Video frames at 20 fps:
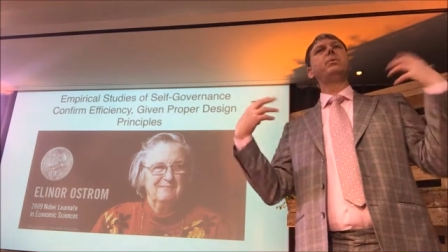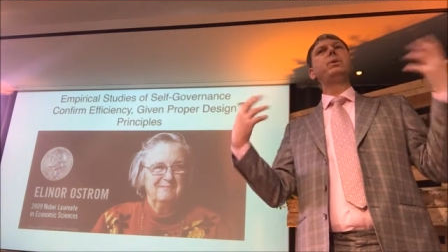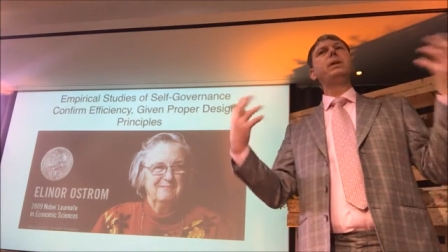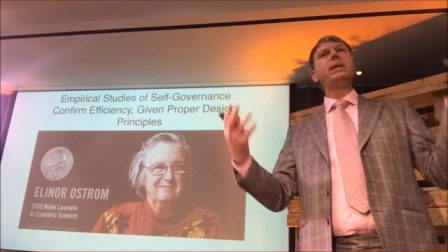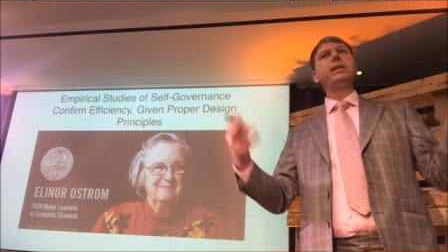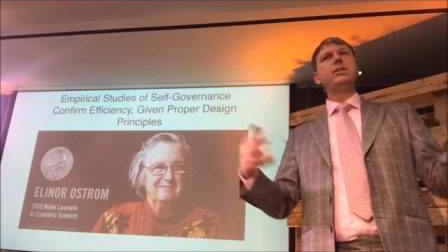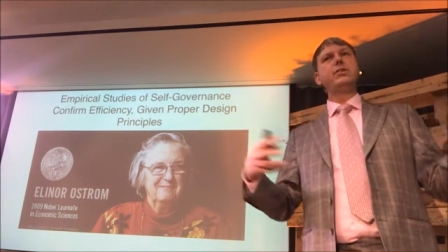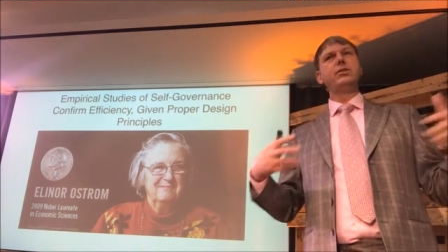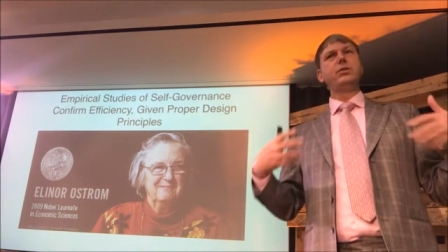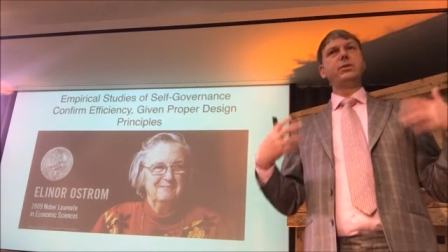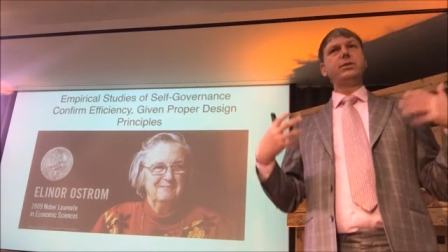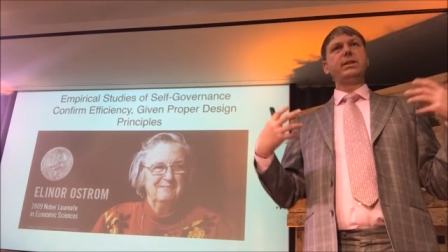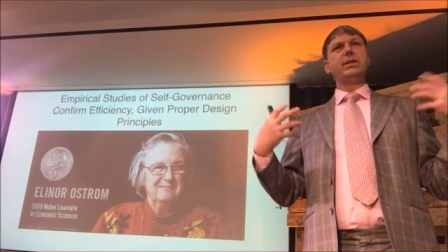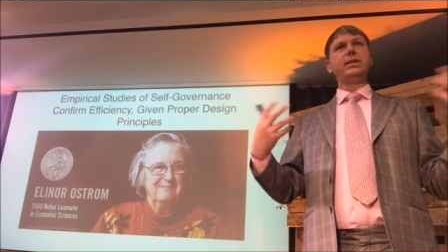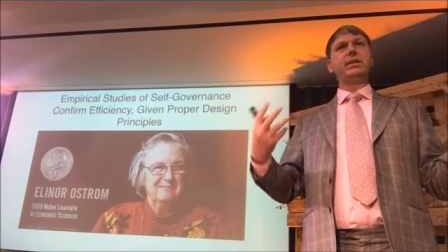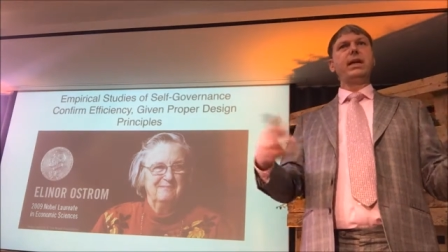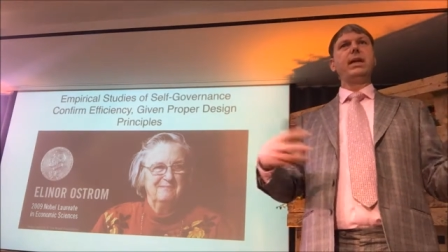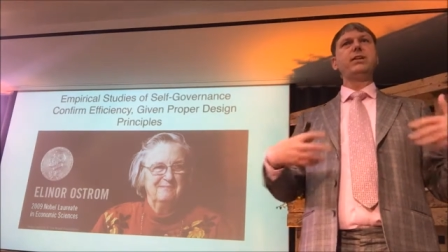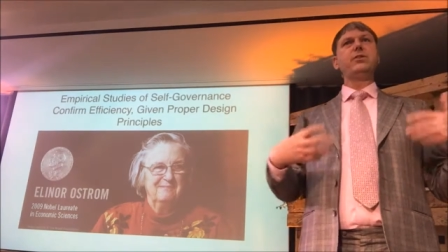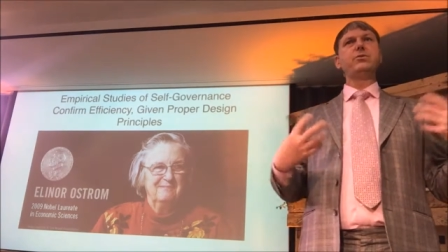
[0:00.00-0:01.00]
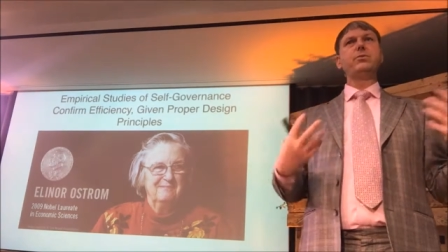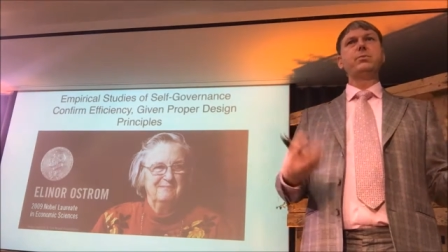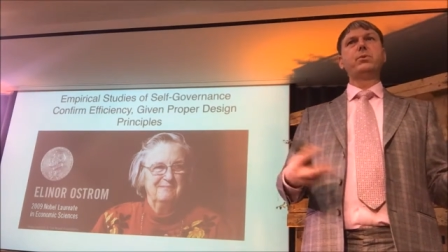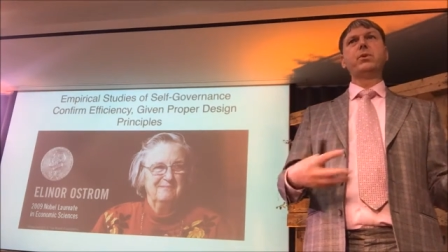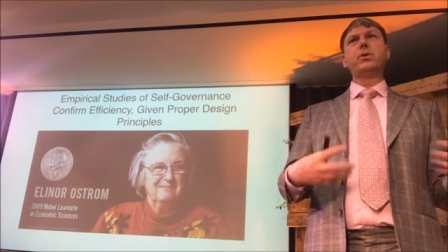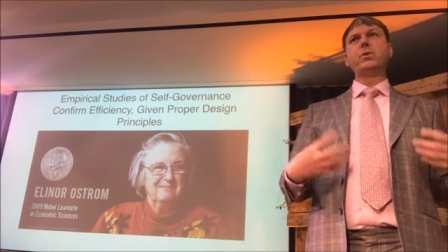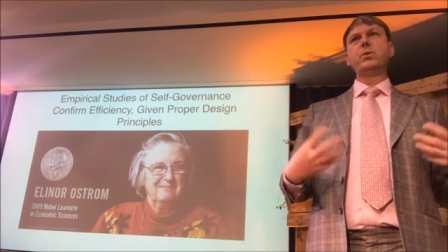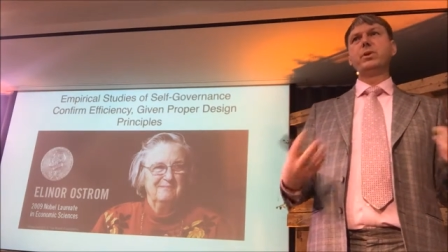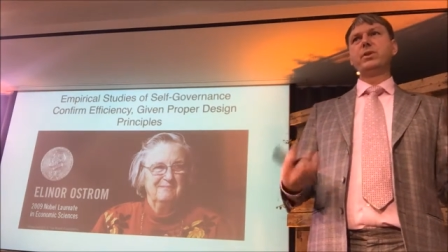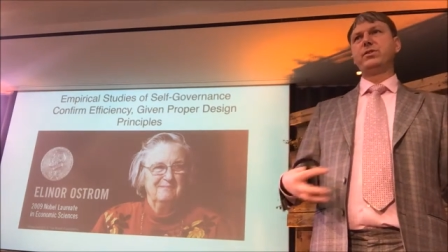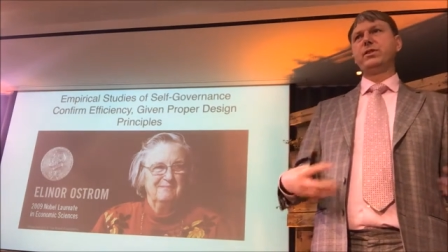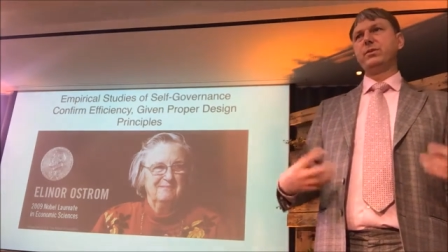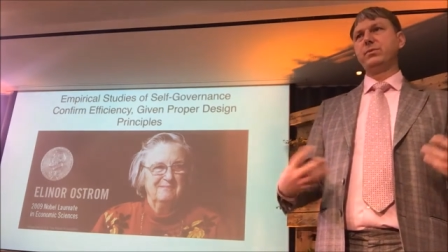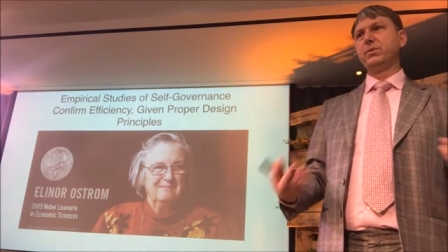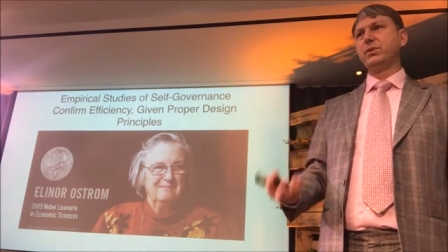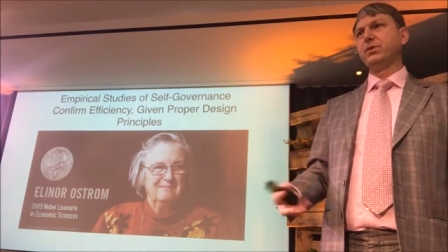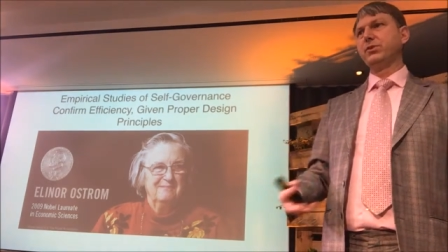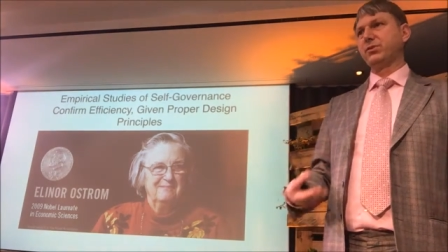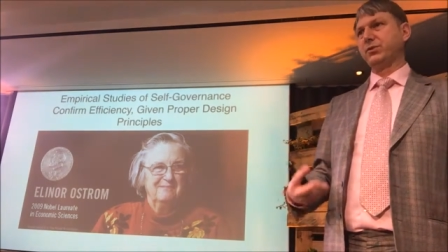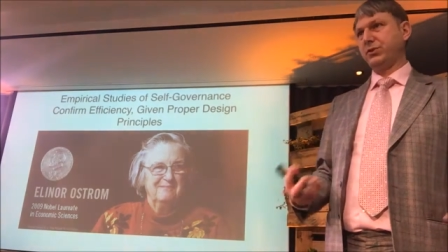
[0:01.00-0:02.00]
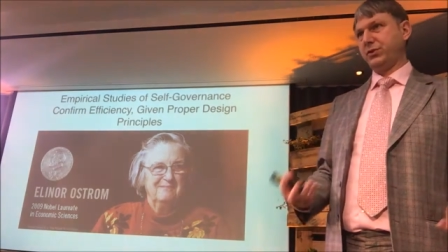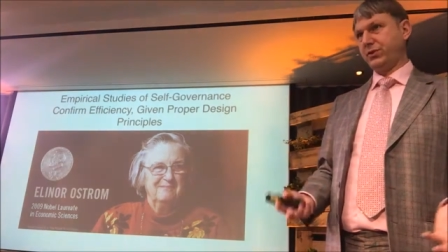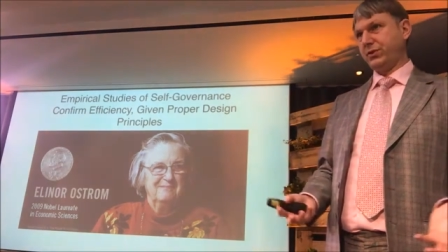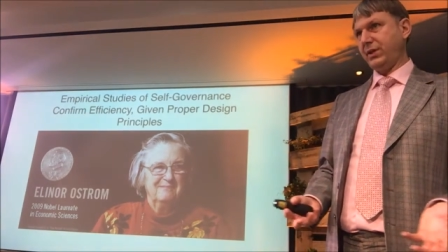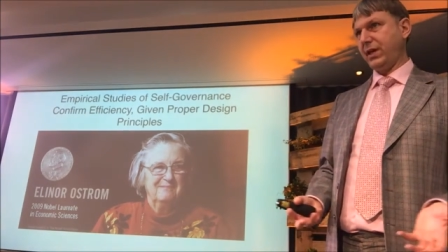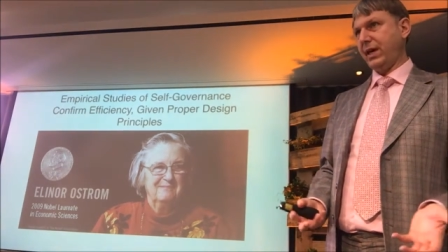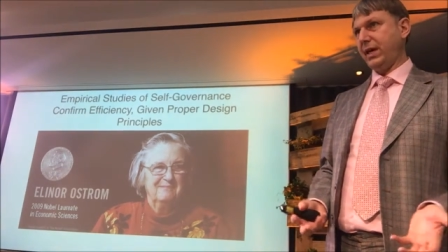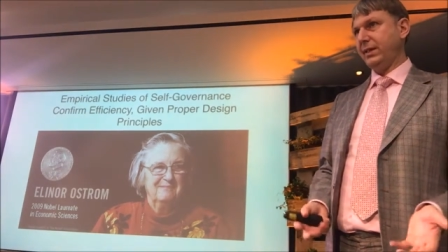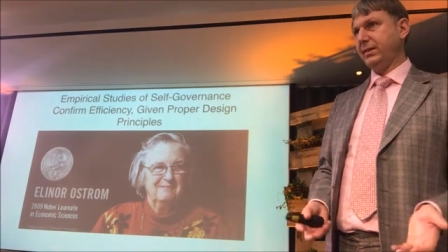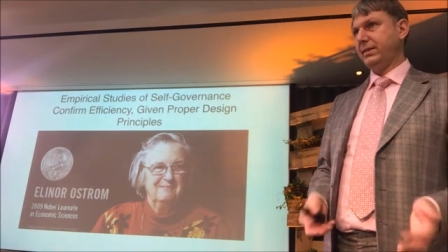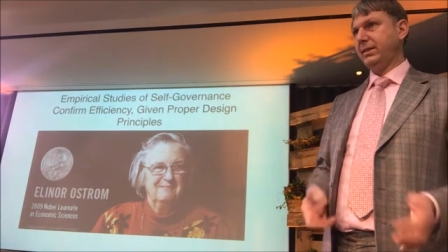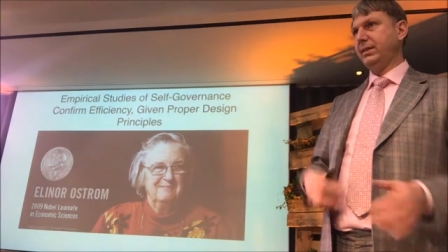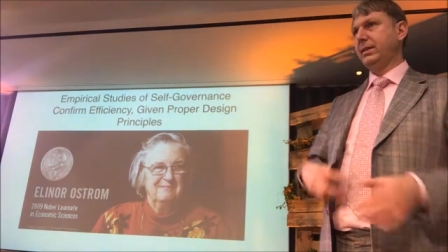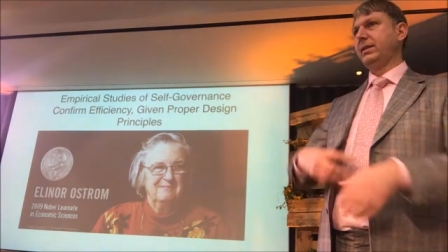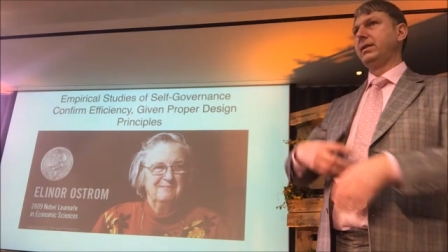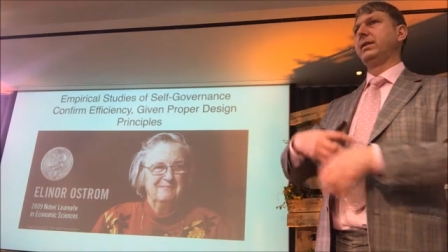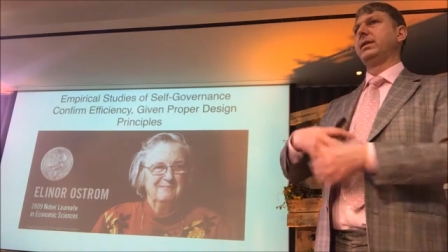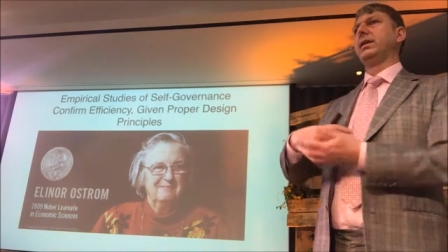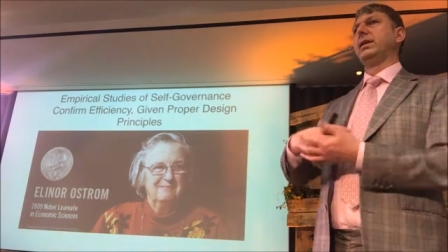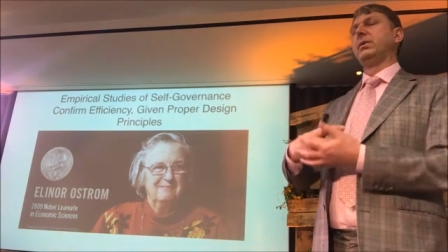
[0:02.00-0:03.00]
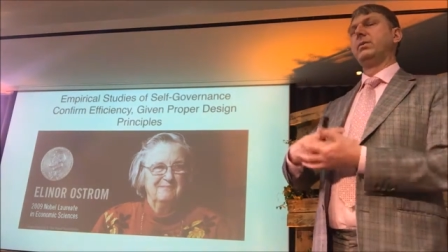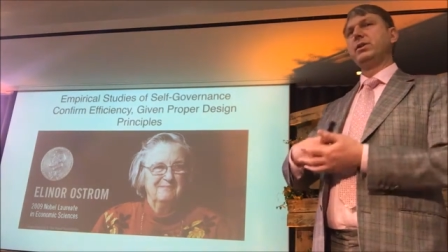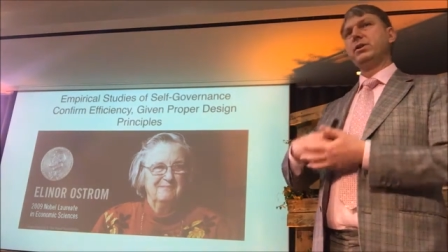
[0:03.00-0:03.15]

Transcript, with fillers: we should engage more with civil society,